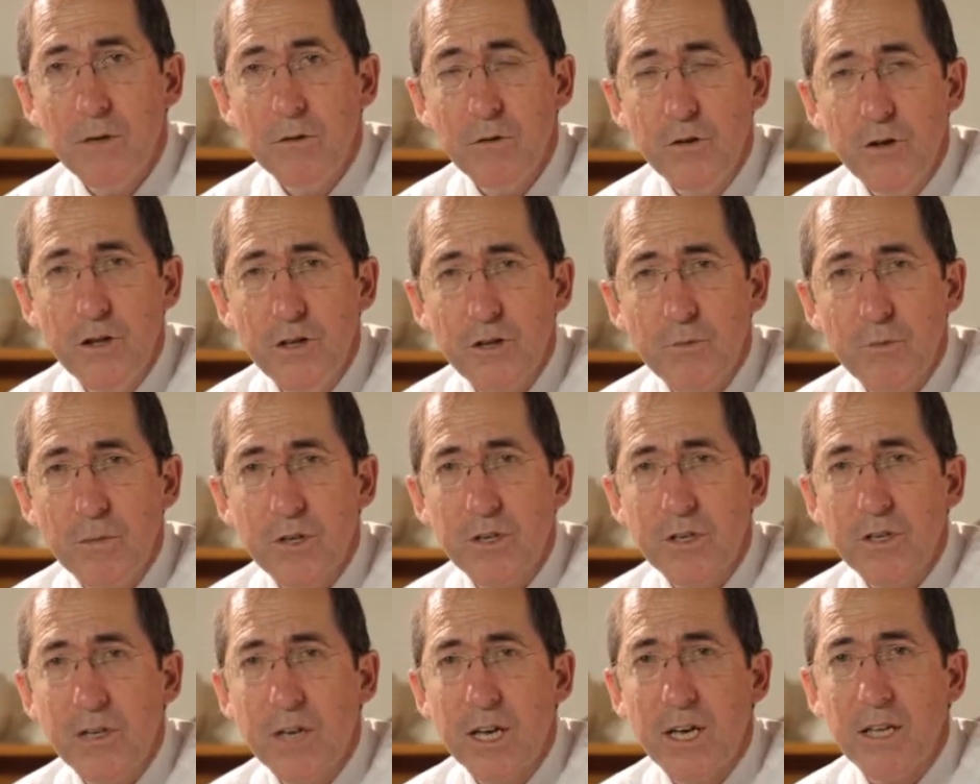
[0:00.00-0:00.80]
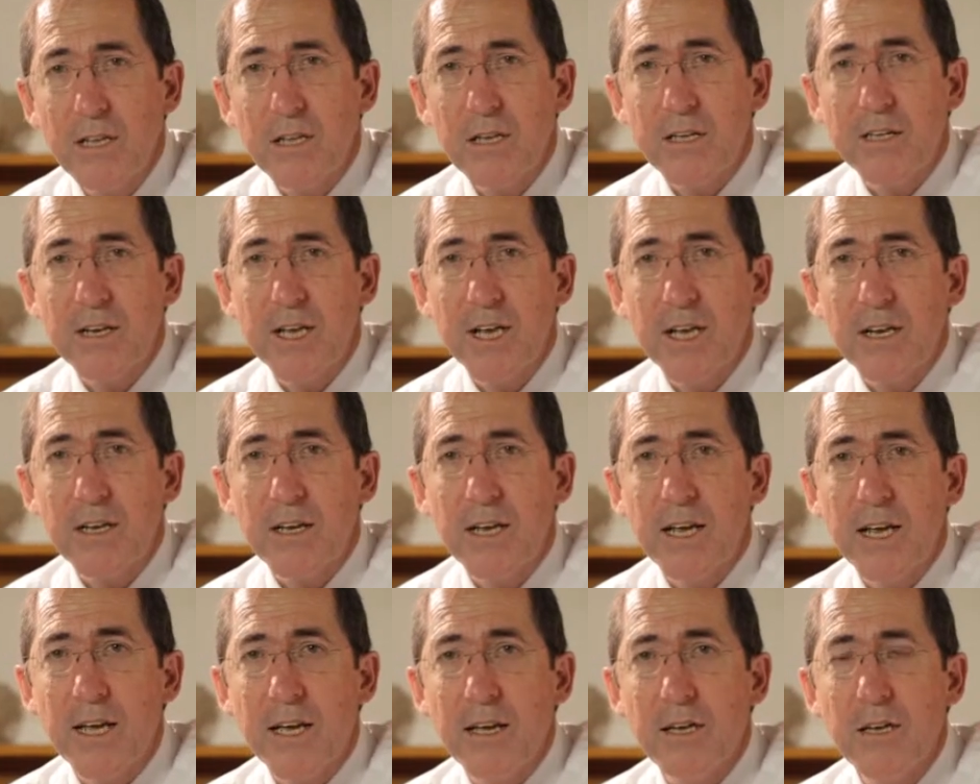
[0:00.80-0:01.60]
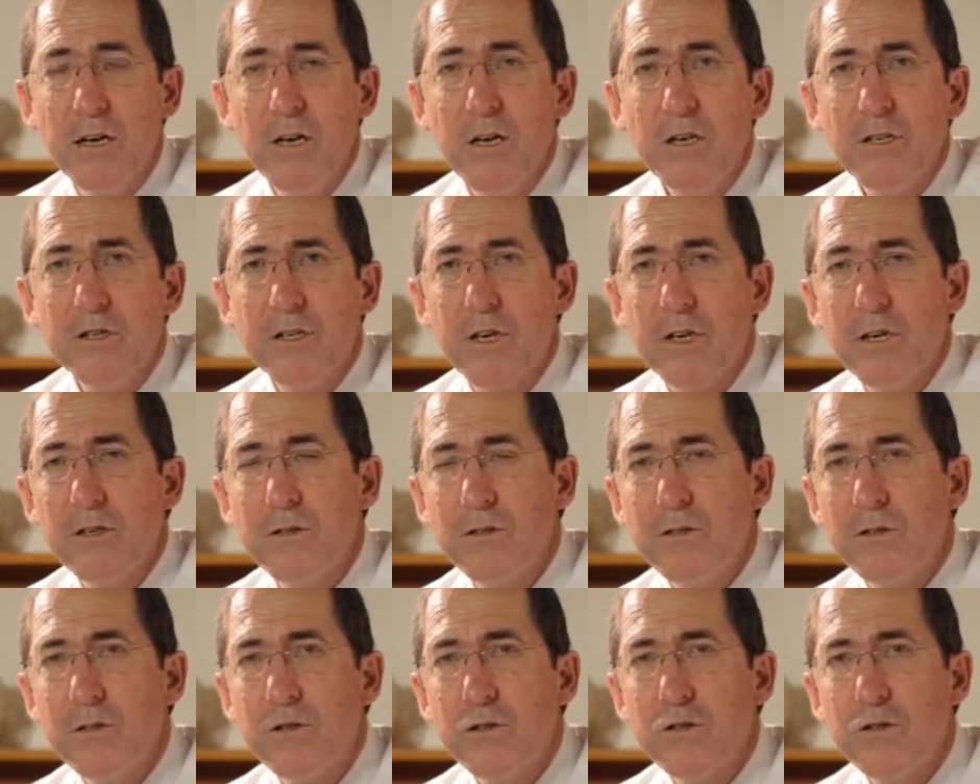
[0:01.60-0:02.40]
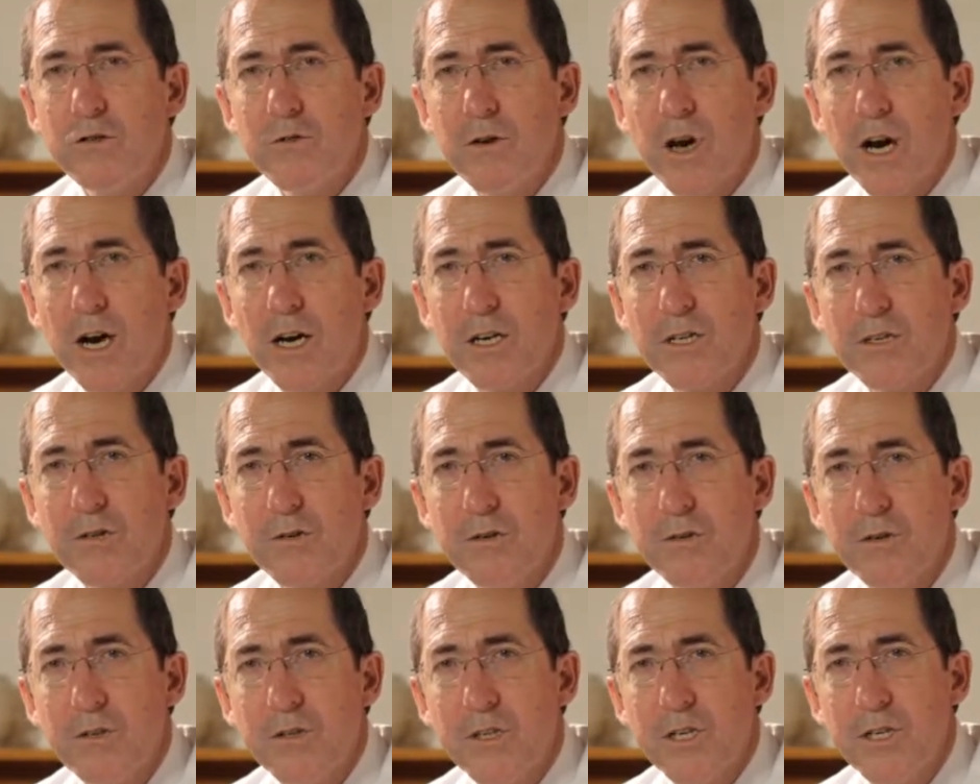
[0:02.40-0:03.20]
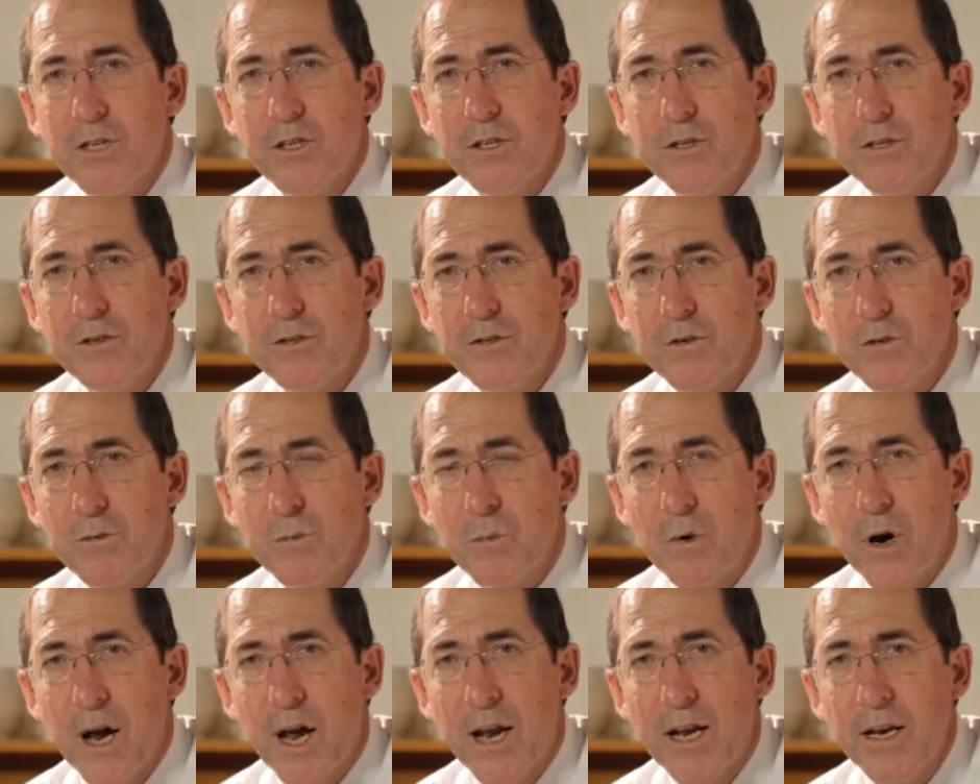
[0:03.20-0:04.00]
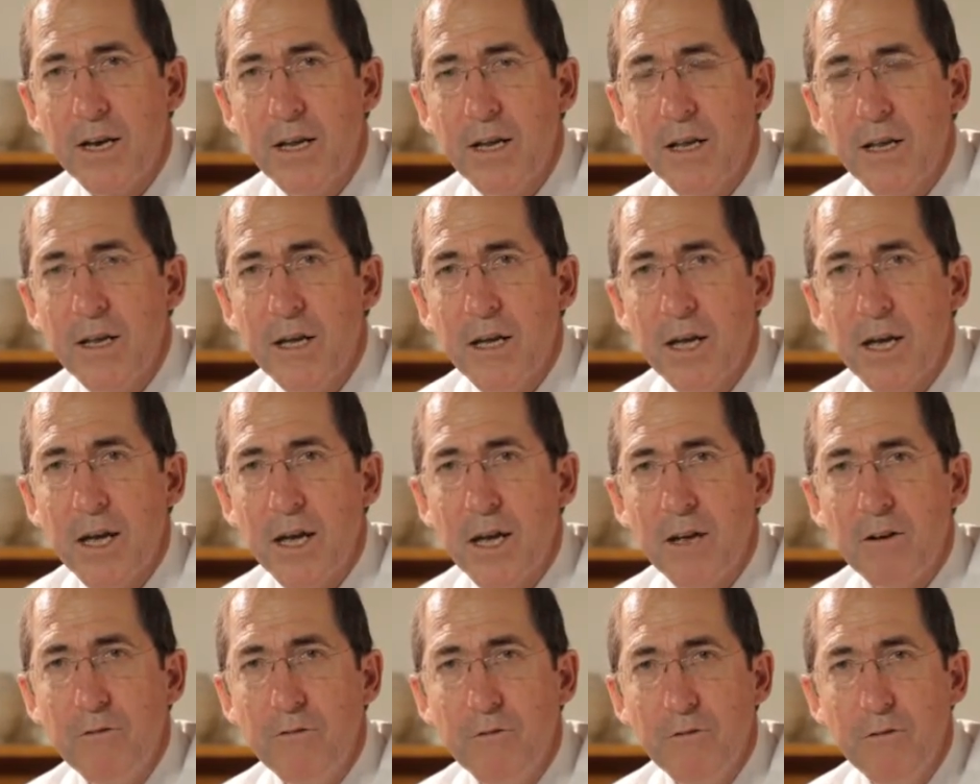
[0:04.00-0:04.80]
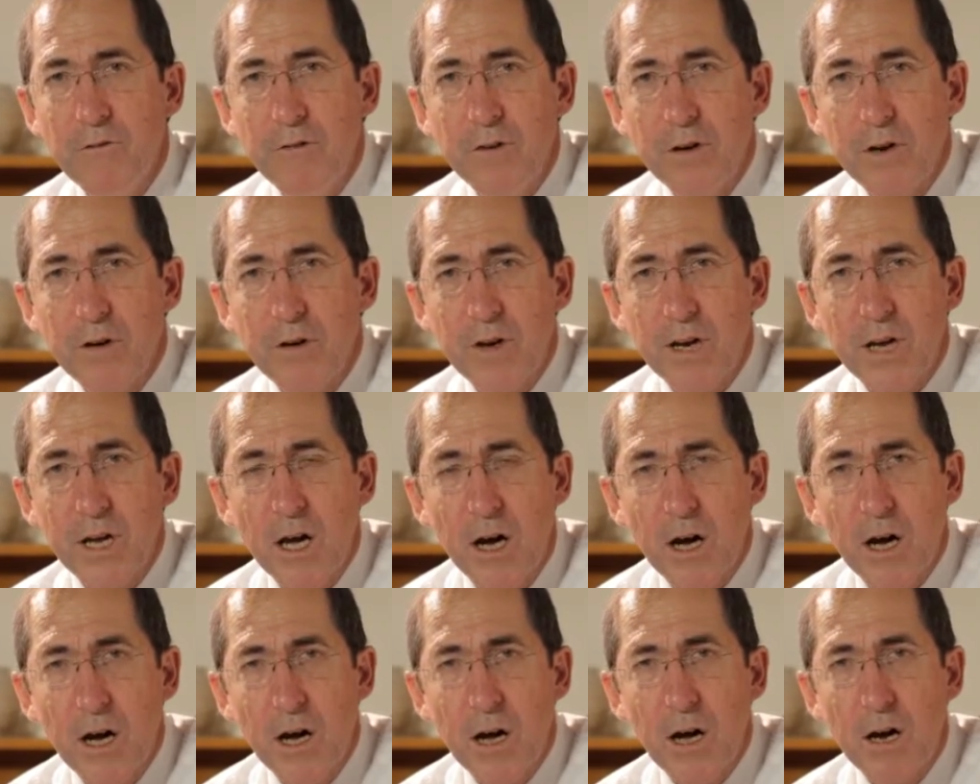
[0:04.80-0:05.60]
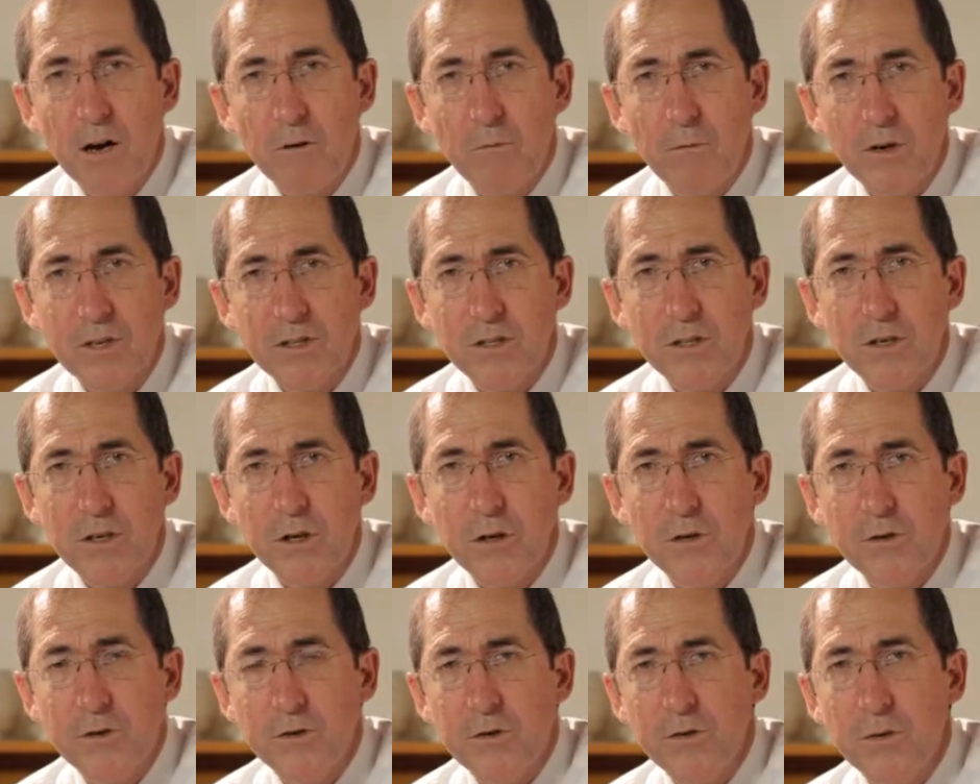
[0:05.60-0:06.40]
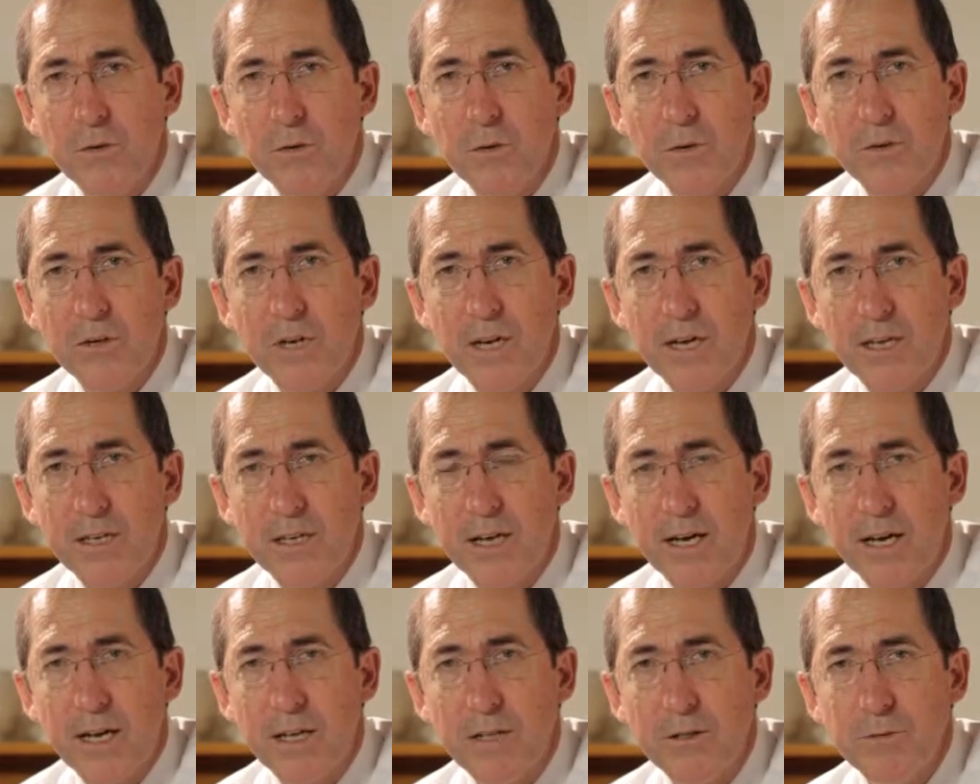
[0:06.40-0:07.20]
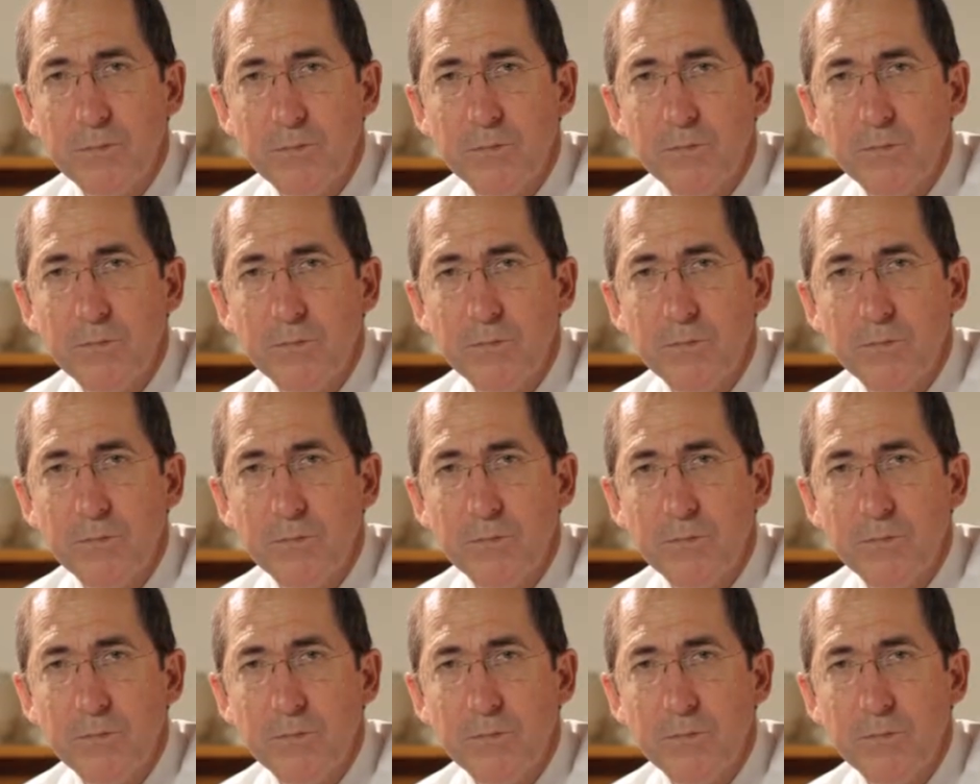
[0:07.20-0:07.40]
This particular technique shows the structure and tissues of the brain in very high resolution or detail.